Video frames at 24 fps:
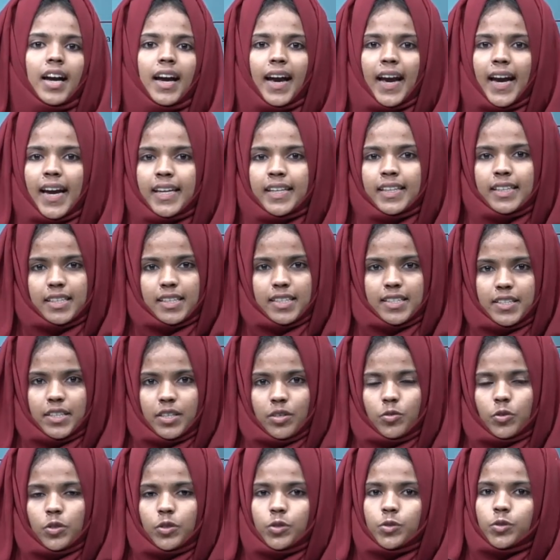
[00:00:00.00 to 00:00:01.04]
8 is
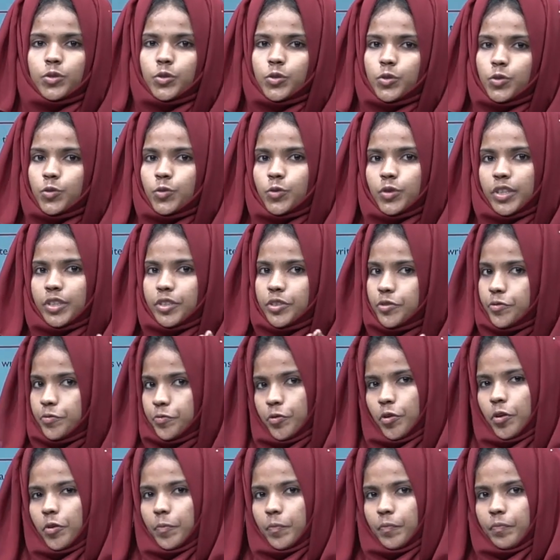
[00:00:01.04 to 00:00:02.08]
equal to 2 into
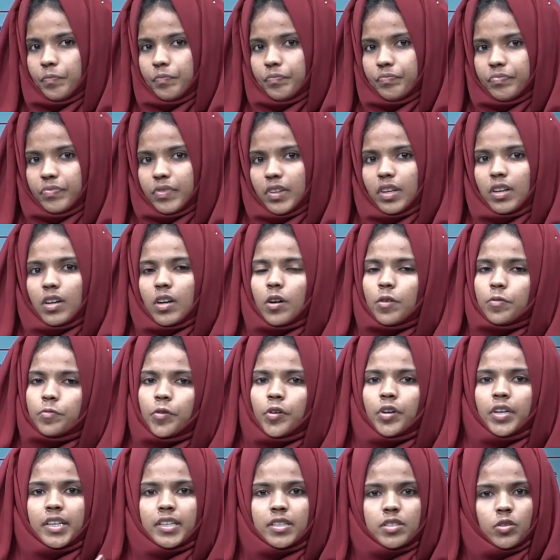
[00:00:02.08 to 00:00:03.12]
4.
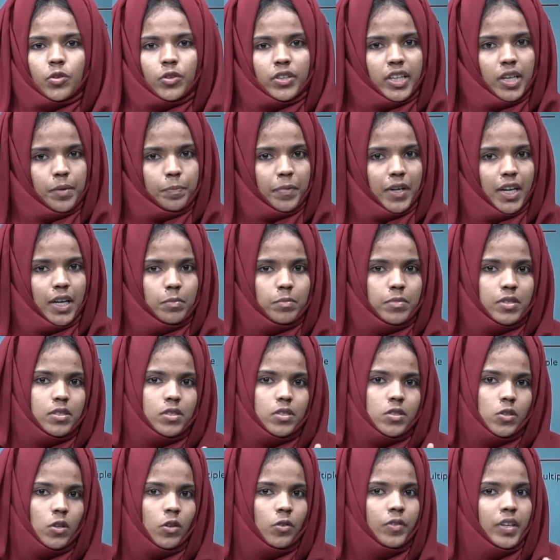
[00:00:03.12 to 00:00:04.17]
4 is not a prime.
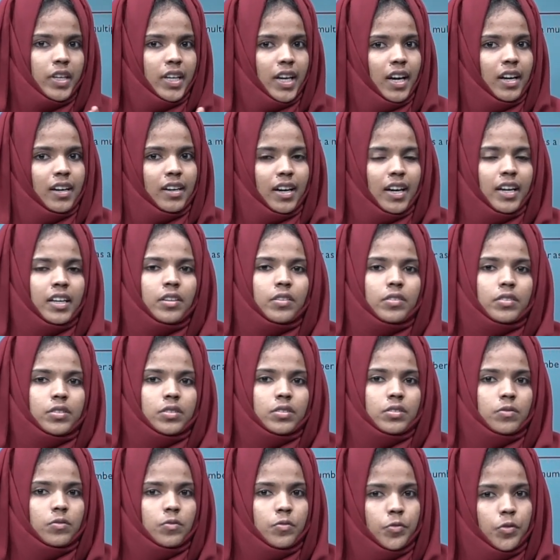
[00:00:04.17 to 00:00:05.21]
So we can write
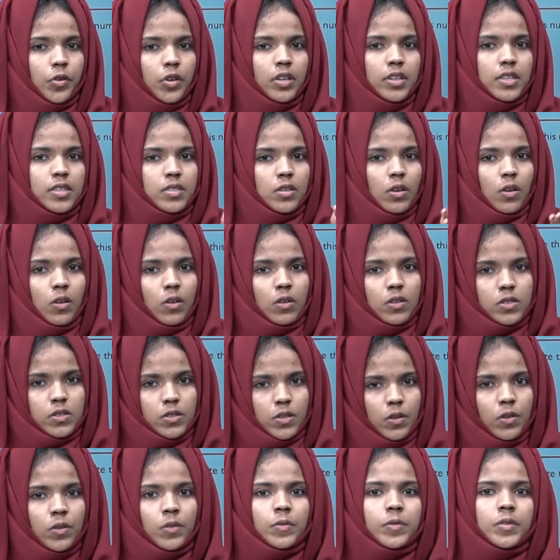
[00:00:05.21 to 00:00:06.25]
4 is
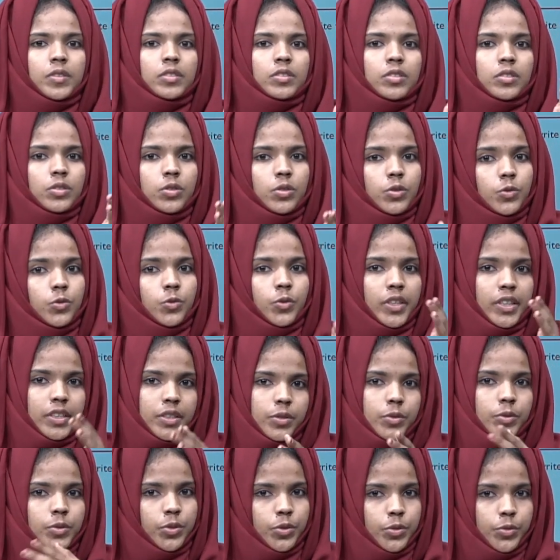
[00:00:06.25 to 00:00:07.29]
also 2
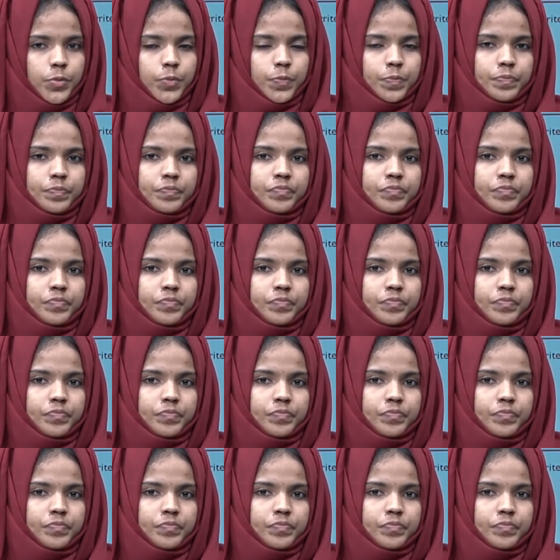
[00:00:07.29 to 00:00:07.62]
into 2.